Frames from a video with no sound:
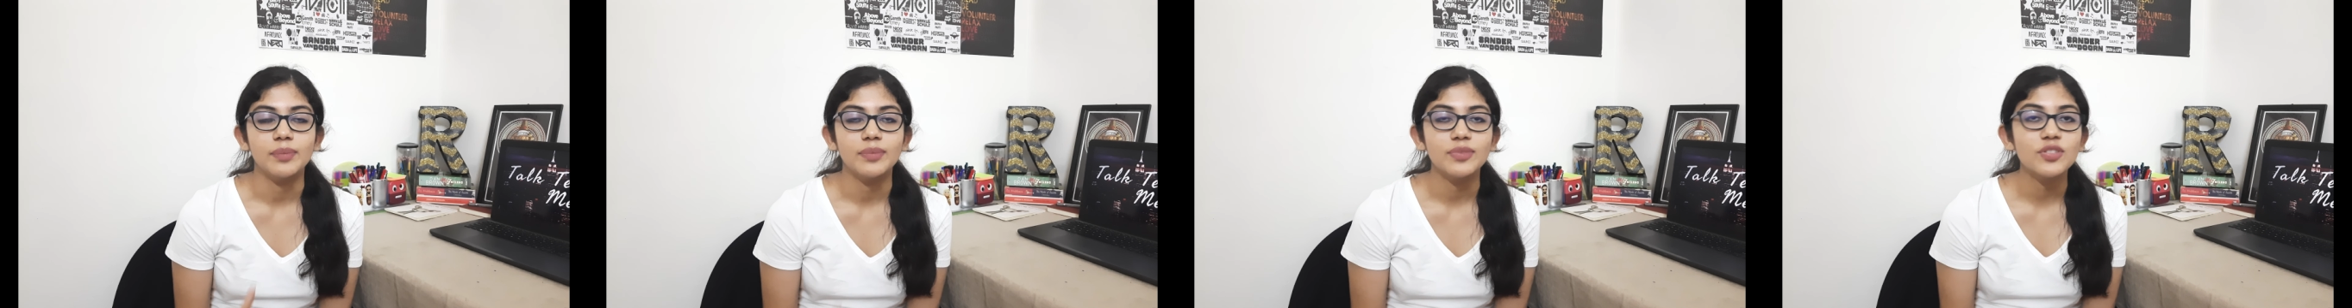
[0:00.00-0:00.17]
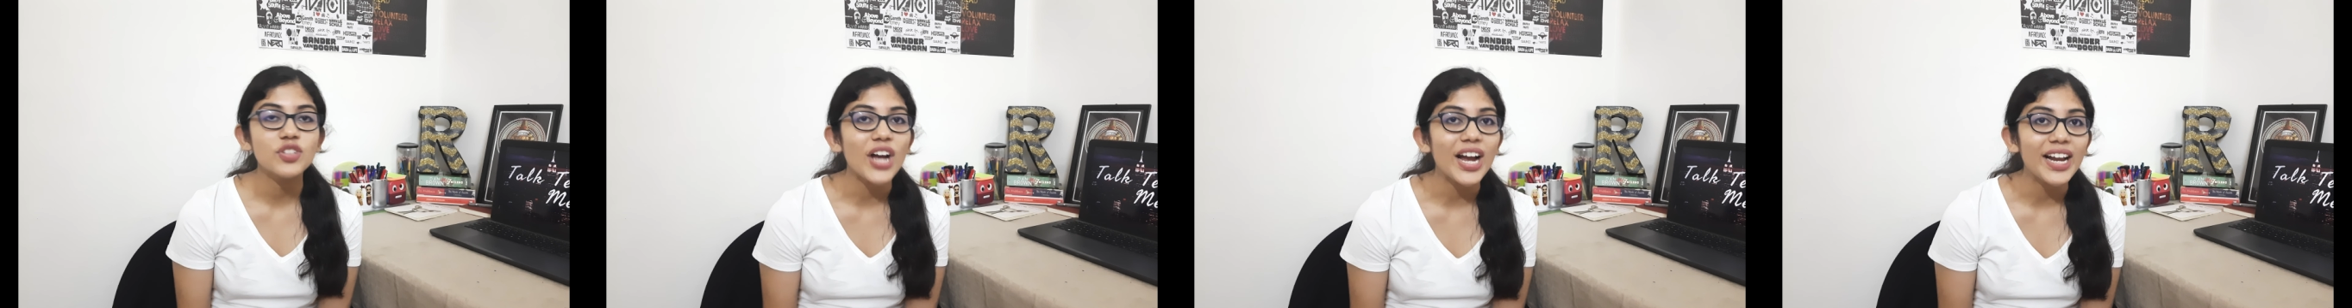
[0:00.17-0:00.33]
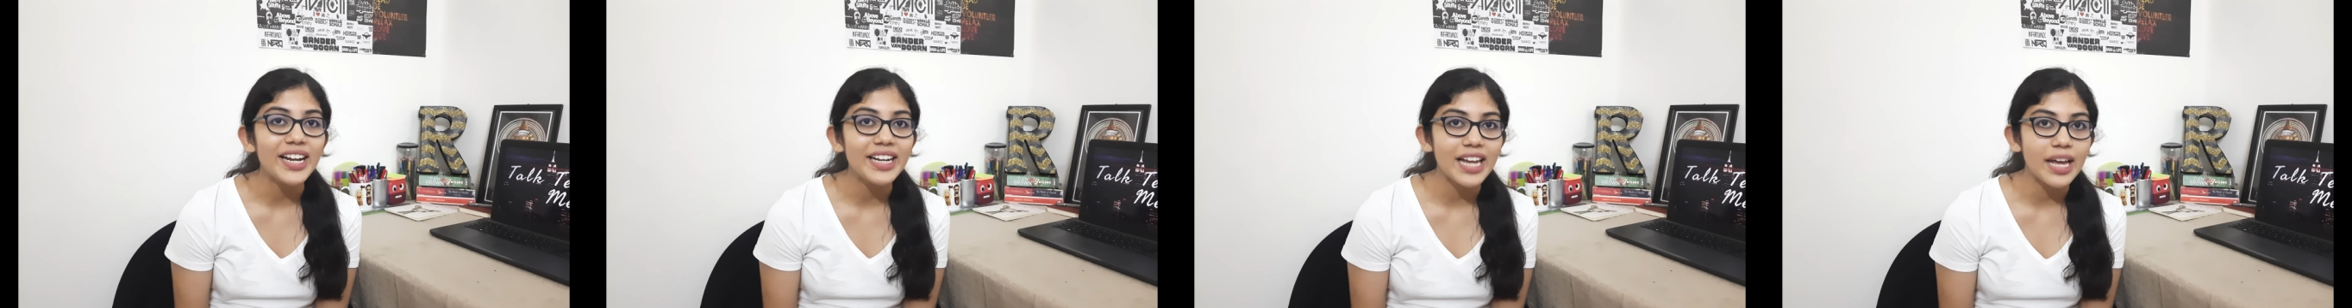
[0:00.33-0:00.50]

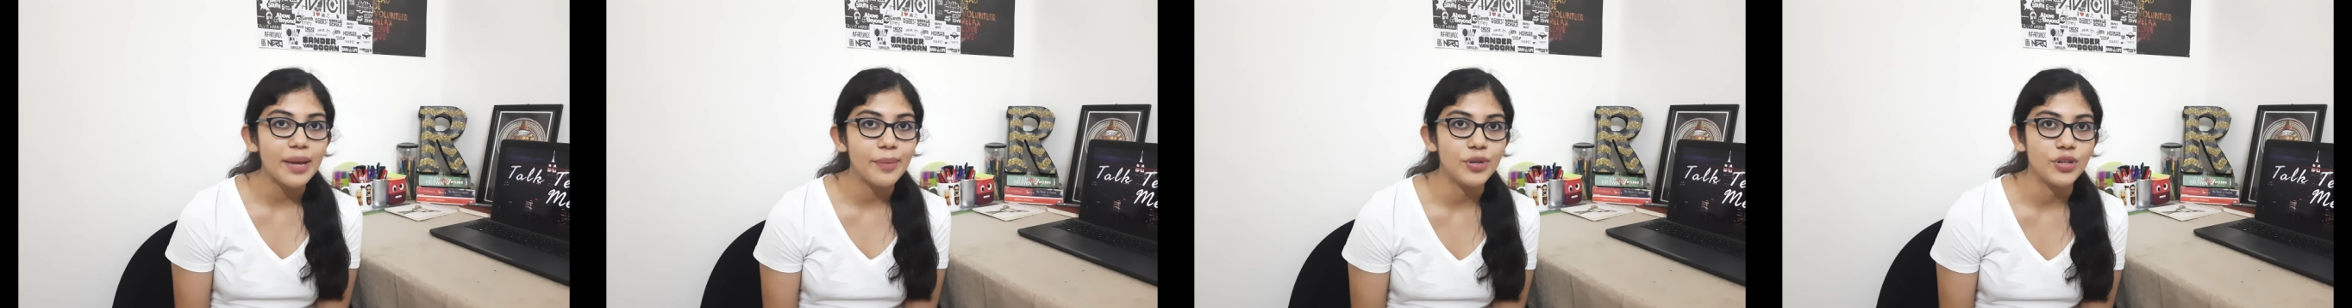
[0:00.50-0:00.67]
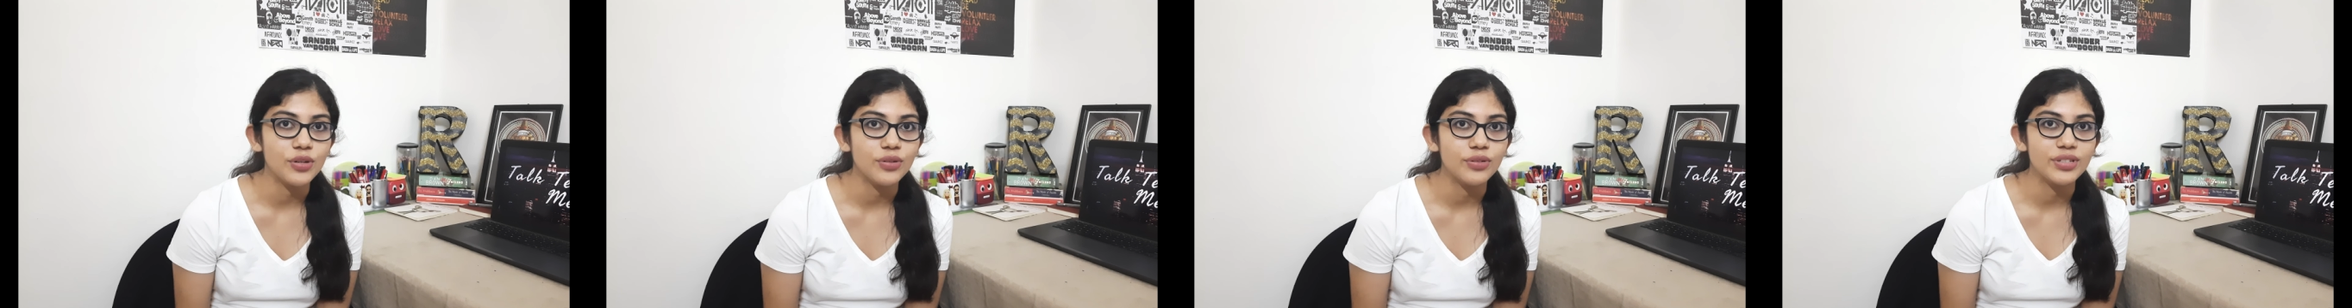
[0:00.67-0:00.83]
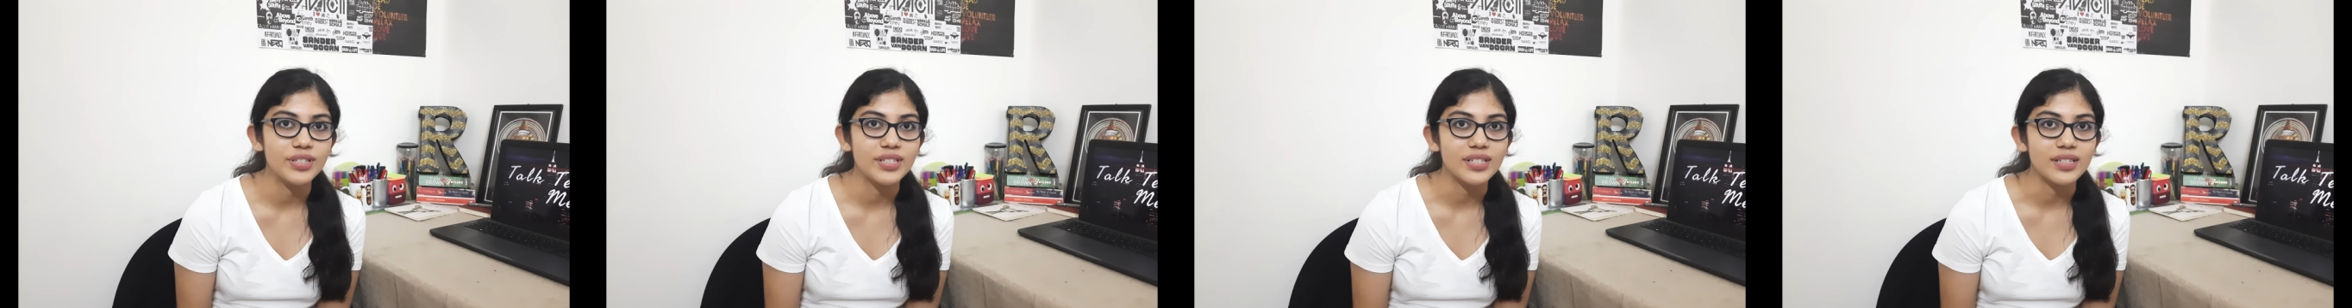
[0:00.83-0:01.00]
child
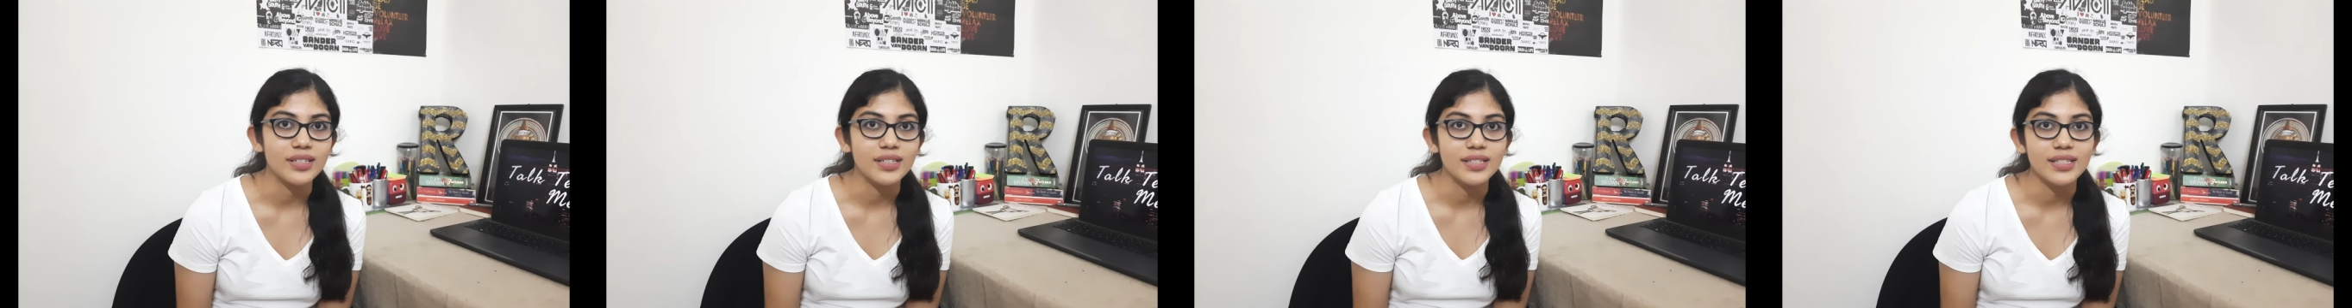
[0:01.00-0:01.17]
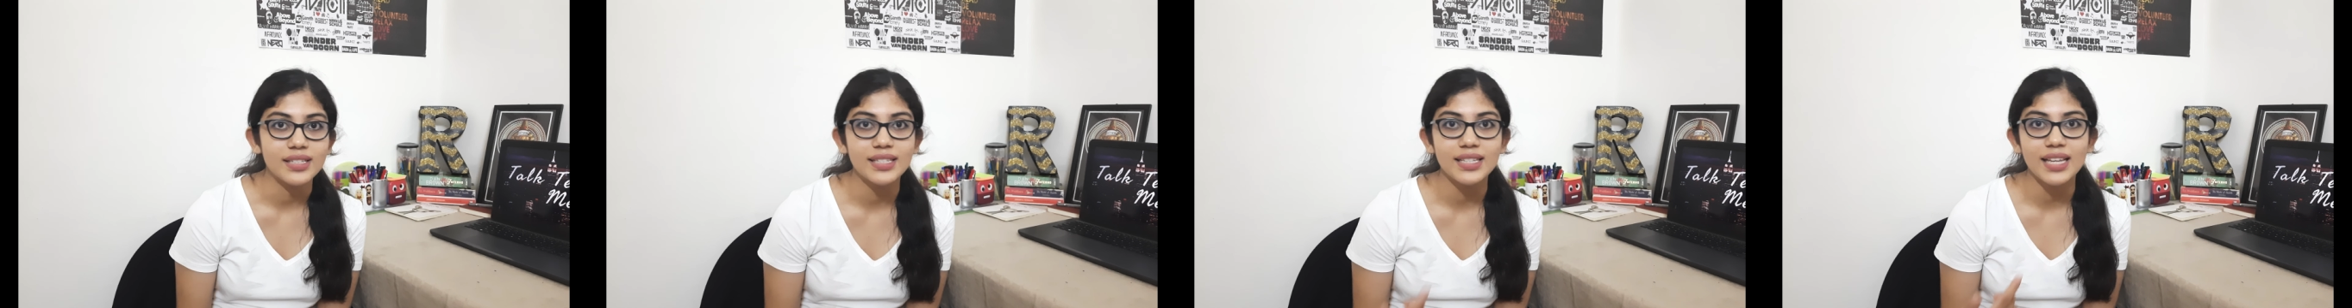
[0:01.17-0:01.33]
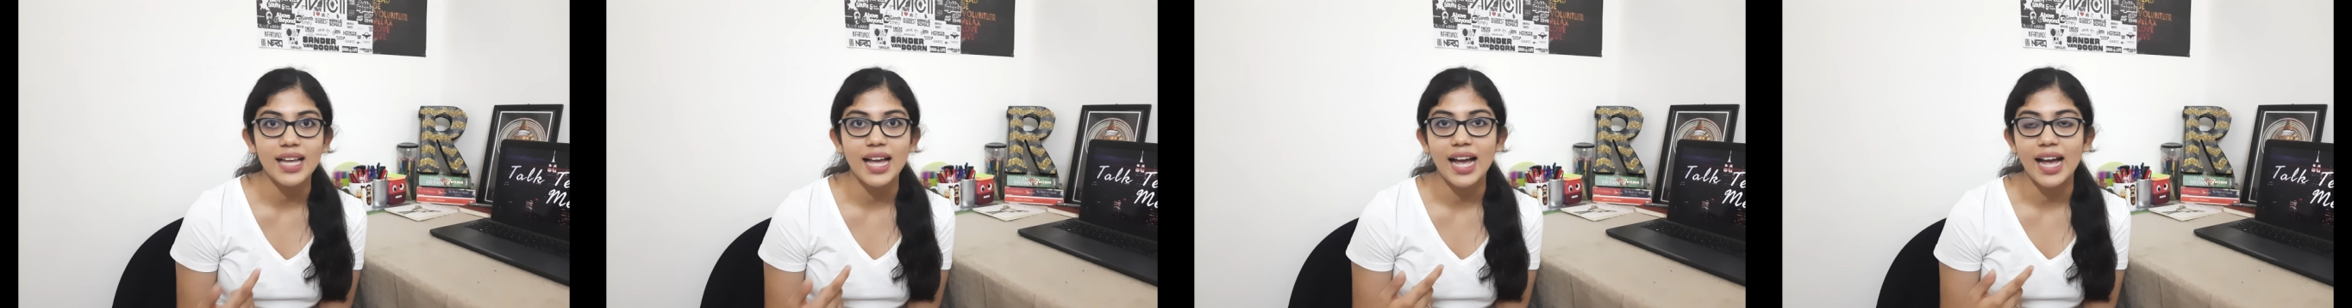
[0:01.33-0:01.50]

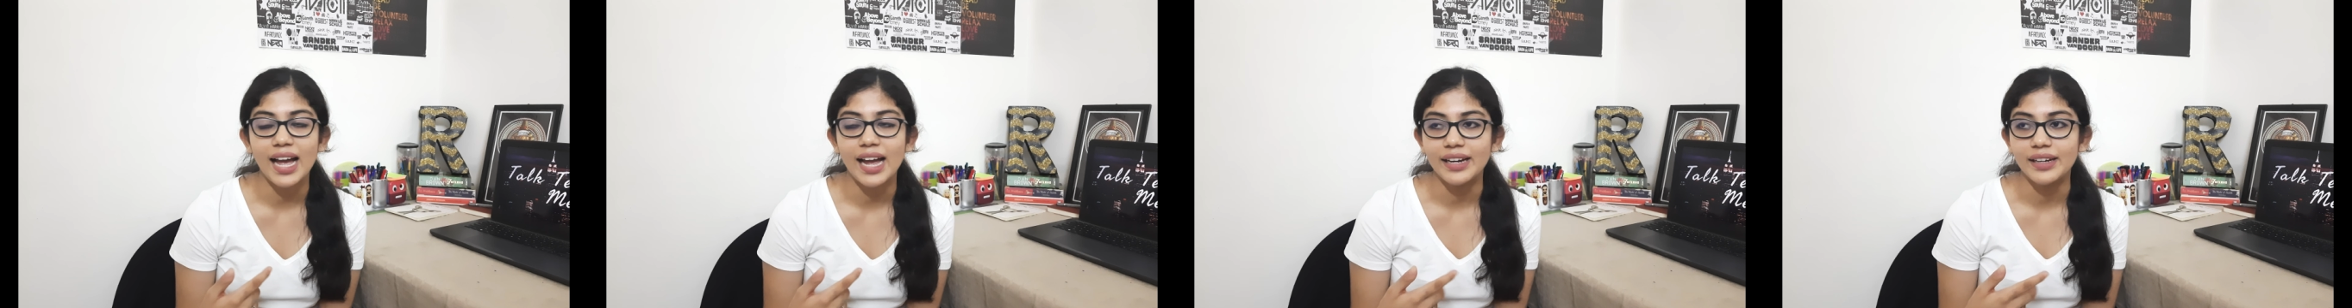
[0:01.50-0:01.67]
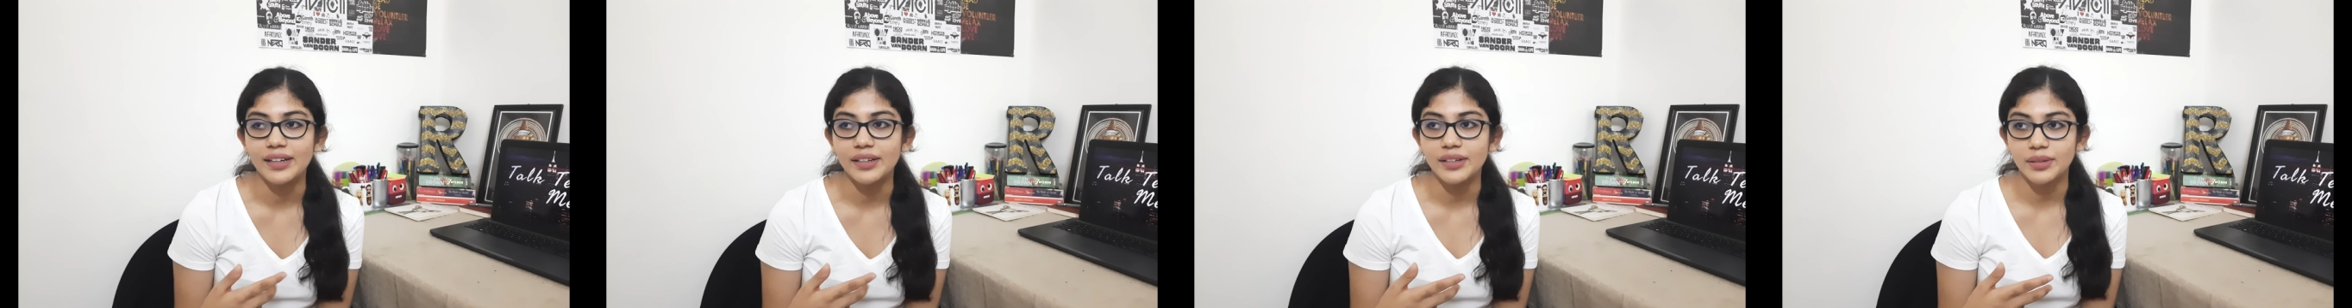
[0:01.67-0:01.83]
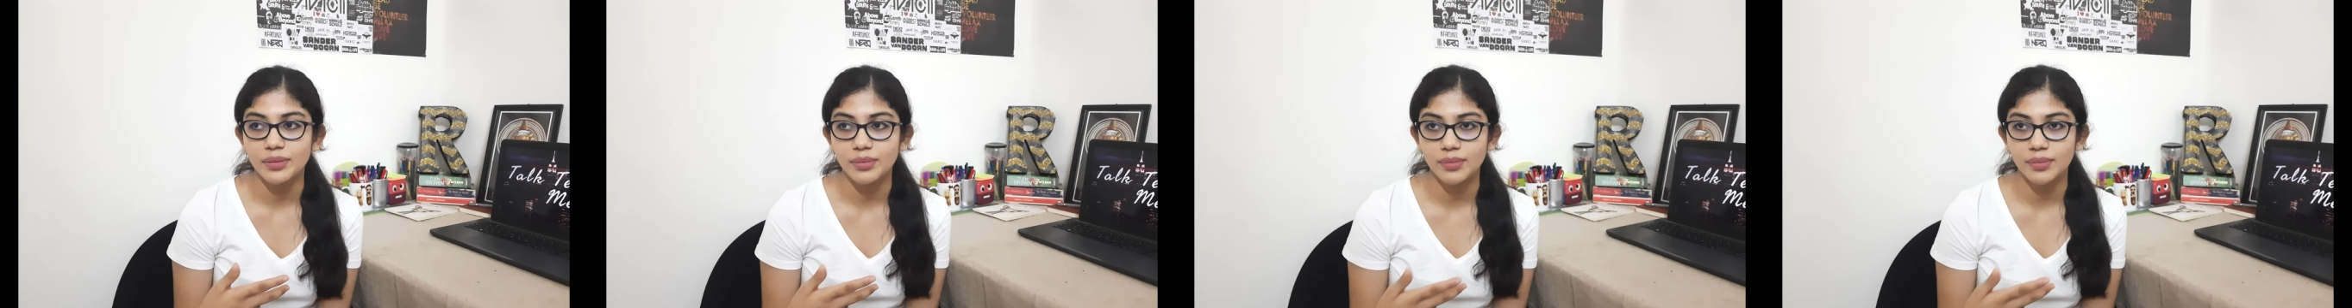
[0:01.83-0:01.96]
abusers and